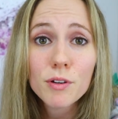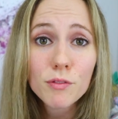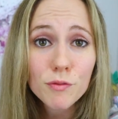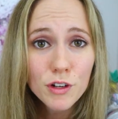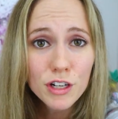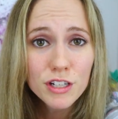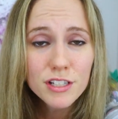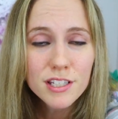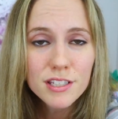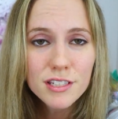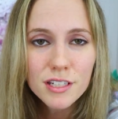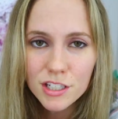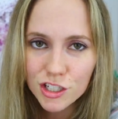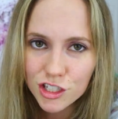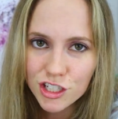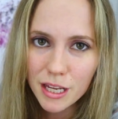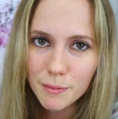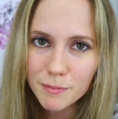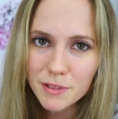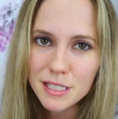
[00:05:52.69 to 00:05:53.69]
But first, a
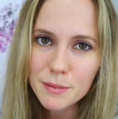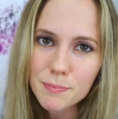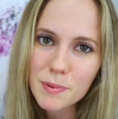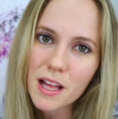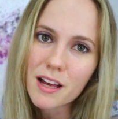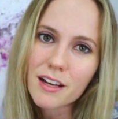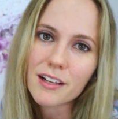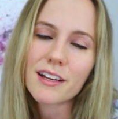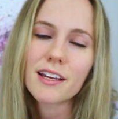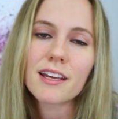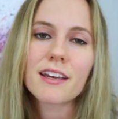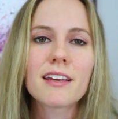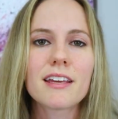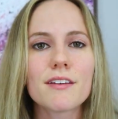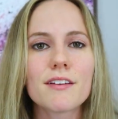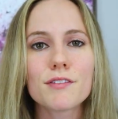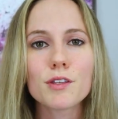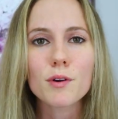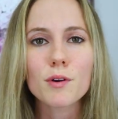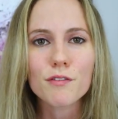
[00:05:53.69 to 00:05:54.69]
shameless plug.
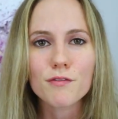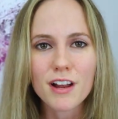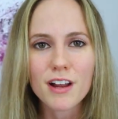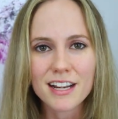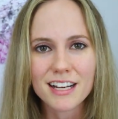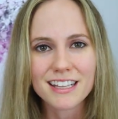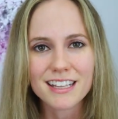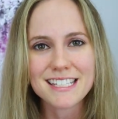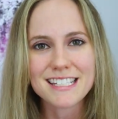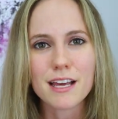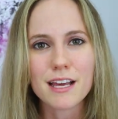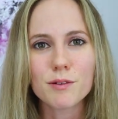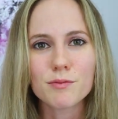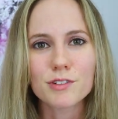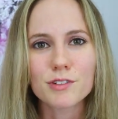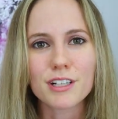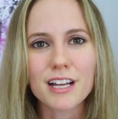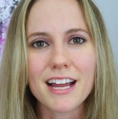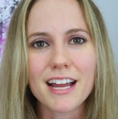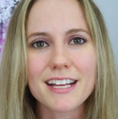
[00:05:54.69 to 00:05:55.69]
If you are finding this
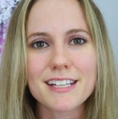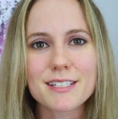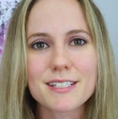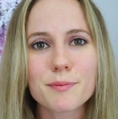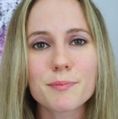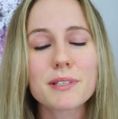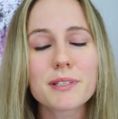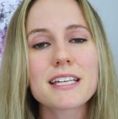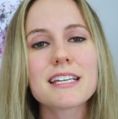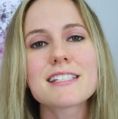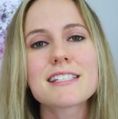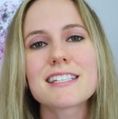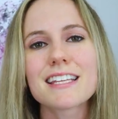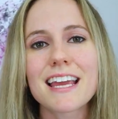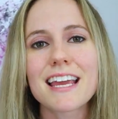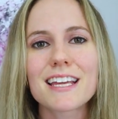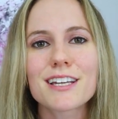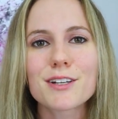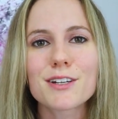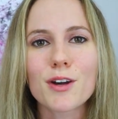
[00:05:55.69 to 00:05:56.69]
helpful, guys, please
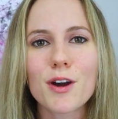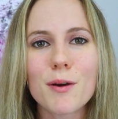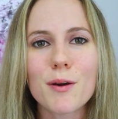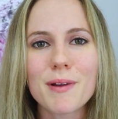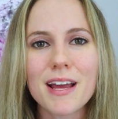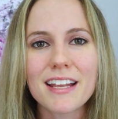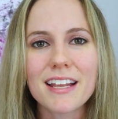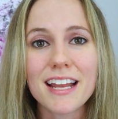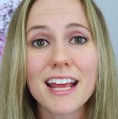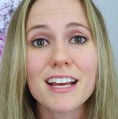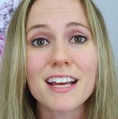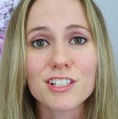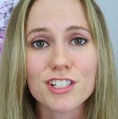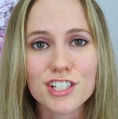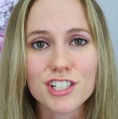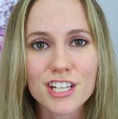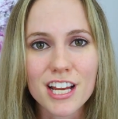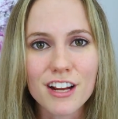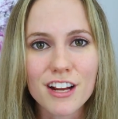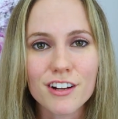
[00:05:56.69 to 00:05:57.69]
like, comment, and
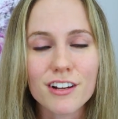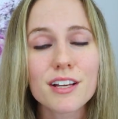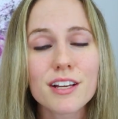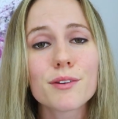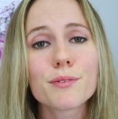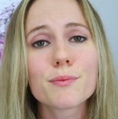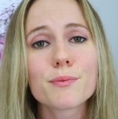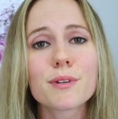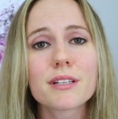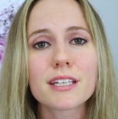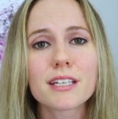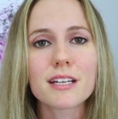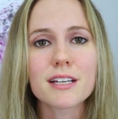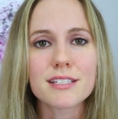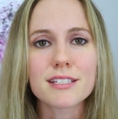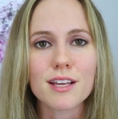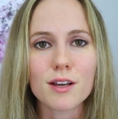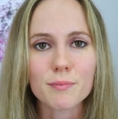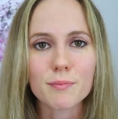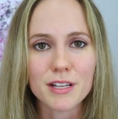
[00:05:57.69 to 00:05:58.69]
share. It really
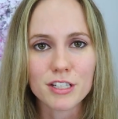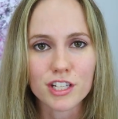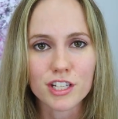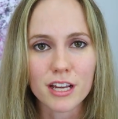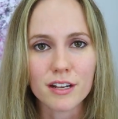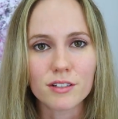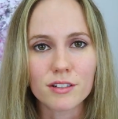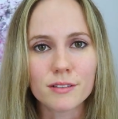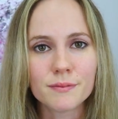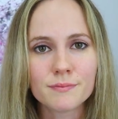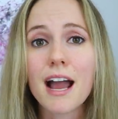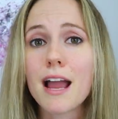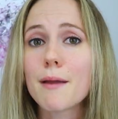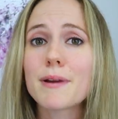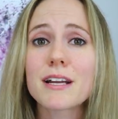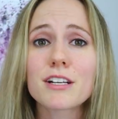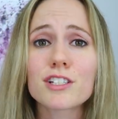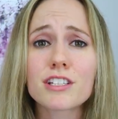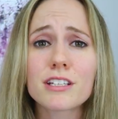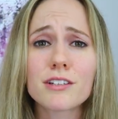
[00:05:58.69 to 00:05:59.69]
does help my channel.
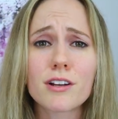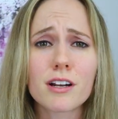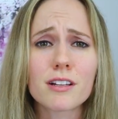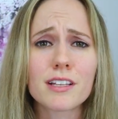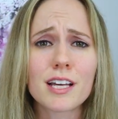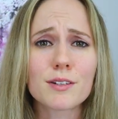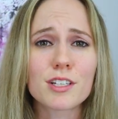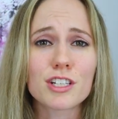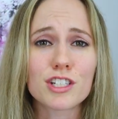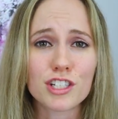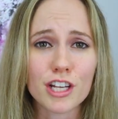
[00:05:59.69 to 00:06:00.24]
I'm actually not allowed to